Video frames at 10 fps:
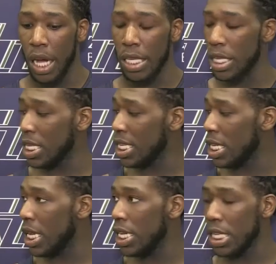to
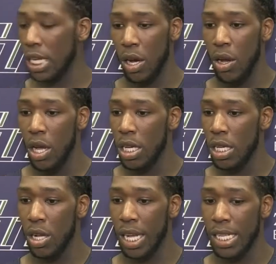succeed. So, you
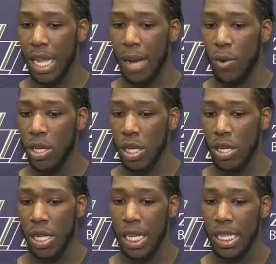know, that's not more so
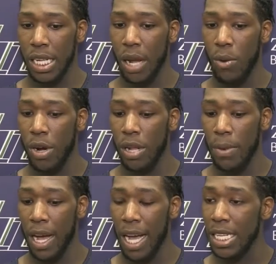the things that I'm worried
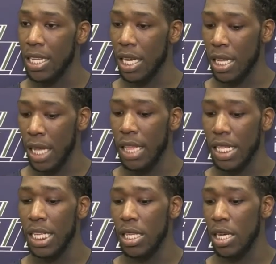about. I just
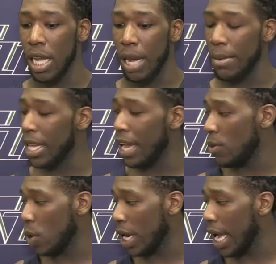look to come in
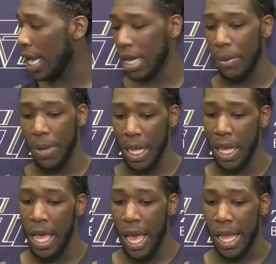every workout, compete,
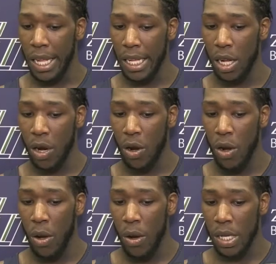and, you know,
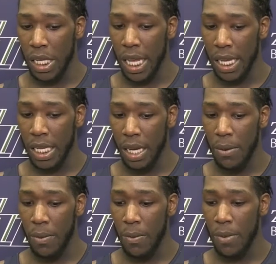stick
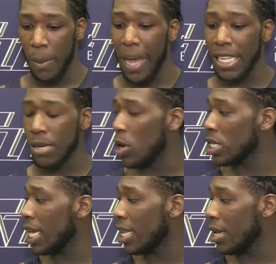to the basketball
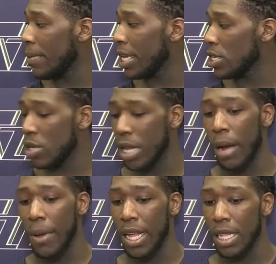side of it, make sure that
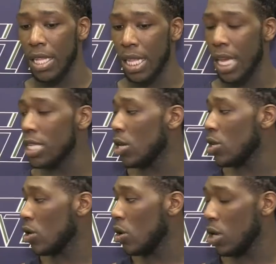I'm handling the things
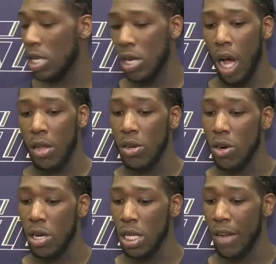on the court. You know, the
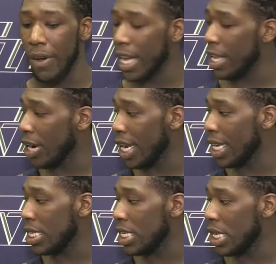off-the-court stuff, I got a great
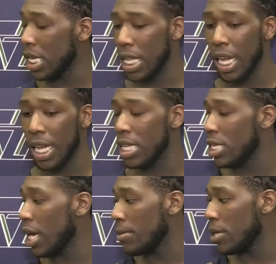agency, and they'll get the
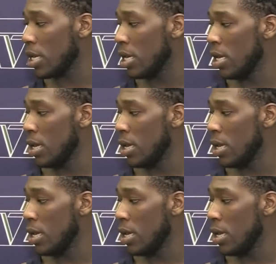job done.